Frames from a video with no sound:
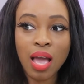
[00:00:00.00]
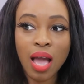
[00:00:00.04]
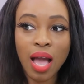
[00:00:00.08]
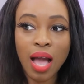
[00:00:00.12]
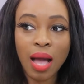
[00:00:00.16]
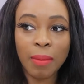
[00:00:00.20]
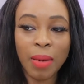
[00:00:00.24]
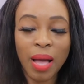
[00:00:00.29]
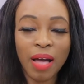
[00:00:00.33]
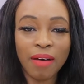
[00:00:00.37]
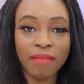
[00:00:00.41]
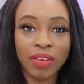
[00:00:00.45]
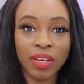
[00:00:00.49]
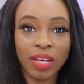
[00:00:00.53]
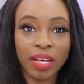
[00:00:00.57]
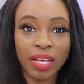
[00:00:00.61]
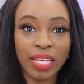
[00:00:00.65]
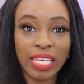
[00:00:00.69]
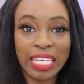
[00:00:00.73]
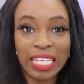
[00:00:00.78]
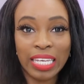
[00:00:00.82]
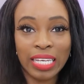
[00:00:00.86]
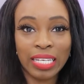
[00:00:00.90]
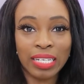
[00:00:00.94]
have a
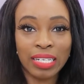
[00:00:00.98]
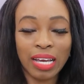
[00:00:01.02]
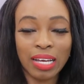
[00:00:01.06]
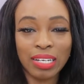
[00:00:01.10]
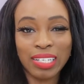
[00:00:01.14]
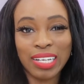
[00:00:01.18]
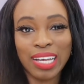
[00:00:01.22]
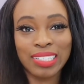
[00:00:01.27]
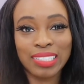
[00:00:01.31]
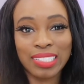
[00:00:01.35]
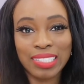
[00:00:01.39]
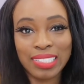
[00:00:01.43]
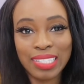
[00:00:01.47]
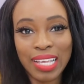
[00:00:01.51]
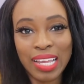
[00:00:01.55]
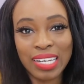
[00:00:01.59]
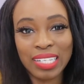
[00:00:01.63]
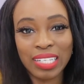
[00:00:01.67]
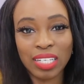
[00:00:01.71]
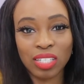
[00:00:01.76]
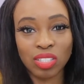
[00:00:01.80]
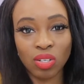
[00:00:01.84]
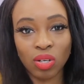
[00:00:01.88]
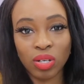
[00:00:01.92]
keen
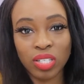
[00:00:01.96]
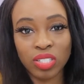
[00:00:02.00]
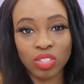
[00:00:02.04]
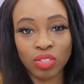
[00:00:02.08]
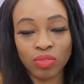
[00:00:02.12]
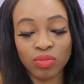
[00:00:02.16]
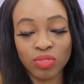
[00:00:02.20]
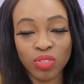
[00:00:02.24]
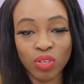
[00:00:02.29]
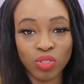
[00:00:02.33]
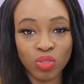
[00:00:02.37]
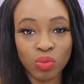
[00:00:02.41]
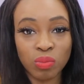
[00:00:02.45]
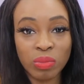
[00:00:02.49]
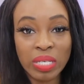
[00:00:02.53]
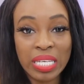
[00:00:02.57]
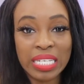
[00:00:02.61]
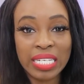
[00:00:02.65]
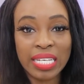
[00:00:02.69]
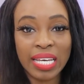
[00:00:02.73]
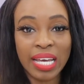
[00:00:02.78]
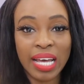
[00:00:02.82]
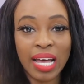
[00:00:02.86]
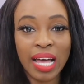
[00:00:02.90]
understanding and knowledge of social
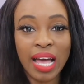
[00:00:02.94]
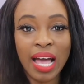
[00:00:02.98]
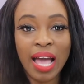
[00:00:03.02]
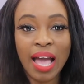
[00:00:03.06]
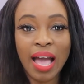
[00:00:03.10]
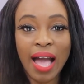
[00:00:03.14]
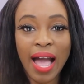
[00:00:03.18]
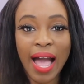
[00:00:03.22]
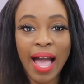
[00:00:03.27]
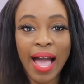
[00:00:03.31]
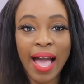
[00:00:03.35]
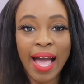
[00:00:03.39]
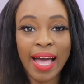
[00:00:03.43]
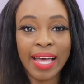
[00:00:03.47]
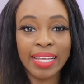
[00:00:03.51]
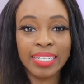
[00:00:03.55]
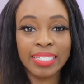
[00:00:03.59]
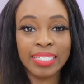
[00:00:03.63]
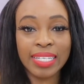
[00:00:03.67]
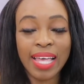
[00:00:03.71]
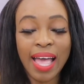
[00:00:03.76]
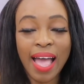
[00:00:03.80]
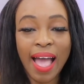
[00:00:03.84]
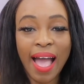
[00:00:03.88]
media,
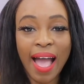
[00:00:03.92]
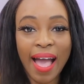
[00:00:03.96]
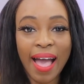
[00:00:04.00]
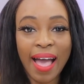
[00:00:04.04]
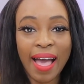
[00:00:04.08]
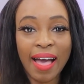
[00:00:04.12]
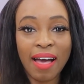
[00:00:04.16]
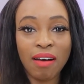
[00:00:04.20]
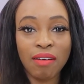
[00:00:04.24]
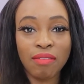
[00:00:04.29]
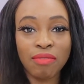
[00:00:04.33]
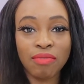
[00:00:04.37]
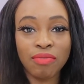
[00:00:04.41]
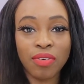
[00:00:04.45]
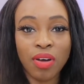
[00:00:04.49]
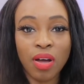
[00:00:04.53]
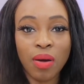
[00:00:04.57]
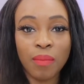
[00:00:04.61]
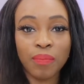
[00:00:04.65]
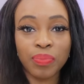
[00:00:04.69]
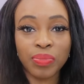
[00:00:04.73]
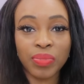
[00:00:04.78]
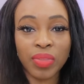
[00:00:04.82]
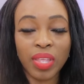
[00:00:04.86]
and have
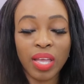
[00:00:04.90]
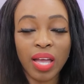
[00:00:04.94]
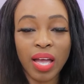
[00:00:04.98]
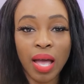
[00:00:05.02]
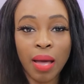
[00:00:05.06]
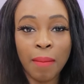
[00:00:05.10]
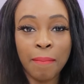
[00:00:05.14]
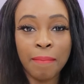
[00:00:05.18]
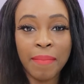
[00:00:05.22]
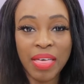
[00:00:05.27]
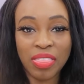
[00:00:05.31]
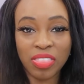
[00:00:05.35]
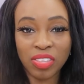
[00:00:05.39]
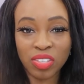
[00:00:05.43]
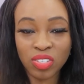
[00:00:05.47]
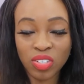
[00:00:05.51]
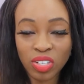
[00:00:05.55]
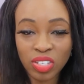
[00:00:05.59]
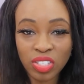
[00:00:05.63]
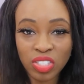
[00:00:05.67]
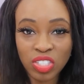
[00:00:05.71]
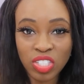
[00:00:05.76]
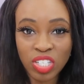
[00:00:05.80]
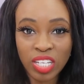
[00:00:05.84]
a
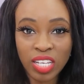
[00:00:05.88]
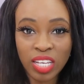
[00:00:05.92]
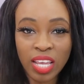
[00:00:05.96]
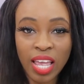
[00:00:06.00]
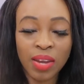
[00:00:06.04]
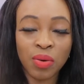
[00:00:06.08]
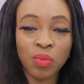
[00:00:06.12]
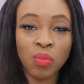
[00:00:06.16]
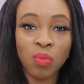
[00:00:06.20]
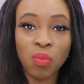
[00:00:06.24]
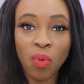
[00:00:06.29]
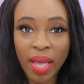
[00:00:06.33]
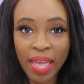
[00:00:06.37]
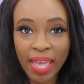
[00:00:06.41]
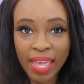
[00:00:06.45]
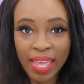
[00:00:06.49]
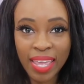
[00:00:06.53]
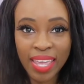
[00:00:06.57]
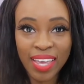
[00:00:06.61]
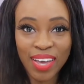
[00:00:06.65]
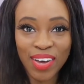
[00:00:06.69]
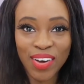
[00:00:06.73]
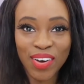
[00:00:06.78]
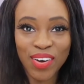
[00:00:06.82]
methodology and
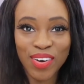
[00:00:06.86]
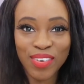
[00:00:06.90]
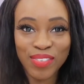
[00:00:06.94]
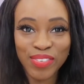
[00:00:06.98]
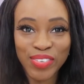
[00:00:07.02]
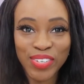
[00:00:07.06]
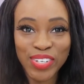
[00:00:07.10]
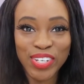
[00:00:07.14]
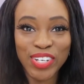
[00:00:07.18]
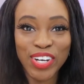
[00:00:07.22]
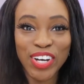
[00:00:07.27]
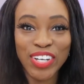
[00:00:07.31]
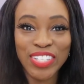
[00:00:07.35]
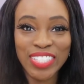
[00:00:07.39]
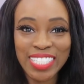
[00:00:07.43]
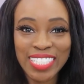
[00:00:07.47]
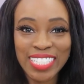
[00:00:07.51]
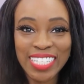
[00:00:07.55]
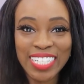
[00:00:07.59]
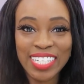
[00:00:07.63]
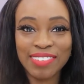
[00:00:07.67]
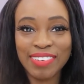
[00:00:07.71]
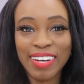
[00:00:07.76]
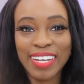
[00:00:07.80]
way of
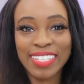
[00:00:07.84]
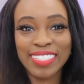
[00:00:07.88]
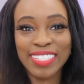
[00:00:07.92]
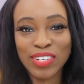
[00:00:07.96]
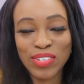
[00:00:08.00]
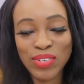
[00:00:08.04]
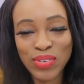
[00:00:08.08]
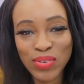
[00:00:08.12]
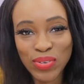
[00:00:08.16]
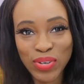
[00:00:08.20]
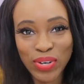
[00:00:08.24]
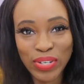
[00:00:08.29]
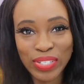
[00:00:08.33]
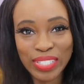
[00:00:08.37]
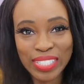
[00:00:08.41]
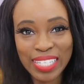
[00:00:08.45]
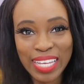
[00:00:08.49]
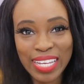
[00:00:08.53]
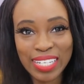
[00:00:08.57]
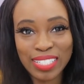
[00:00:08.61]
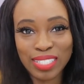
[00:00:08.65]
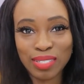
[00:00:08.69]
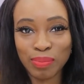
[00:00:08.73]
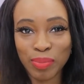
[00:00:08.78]
constantly creating new
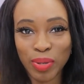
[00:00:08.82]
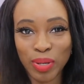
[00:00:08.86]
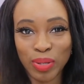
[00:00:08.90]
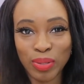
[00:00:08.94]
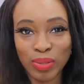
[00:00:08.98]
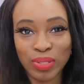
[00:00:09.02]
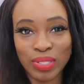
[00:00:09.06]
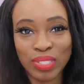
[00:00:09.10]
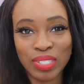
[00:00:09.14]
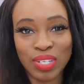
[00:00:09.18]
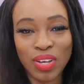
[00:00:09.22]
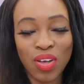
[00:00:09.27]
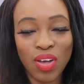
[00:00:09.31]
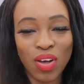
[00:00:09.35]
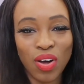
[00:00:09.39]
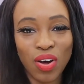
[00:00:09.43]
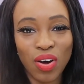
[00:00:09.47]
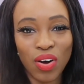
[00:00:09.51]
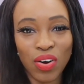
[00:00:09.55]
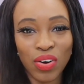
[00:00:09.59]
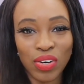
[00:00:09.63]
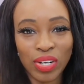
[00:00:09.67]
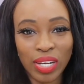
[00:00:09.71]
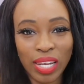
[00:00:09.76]
content to post
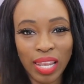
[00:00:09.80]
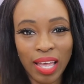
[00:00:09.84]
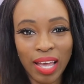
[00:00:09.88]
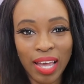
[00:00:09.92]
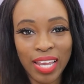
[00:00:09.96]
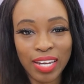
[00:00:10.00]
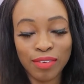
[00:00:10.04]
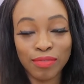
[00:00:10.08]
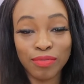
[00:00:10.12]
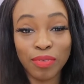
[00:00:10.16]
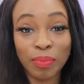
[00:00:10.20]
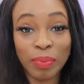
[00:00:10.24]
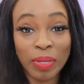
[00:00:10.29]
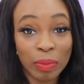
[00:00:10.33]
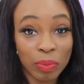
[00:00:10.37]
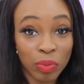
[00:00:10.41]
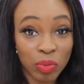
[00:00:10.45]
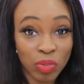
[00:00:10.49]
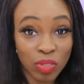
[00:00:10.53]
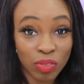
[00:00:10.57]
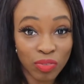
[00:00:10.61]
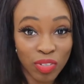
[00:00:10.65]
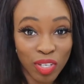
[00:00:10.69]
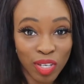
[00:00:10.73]
online for
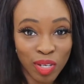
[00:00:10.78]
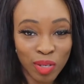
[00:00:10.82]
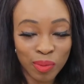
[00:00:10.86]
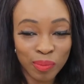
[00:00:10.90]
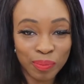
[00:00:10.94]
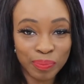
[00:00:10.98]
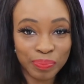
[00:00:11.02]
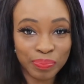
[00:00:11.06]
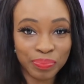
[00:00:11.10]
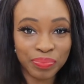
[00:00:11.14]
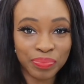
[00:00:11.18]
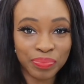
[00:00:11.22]
people to view.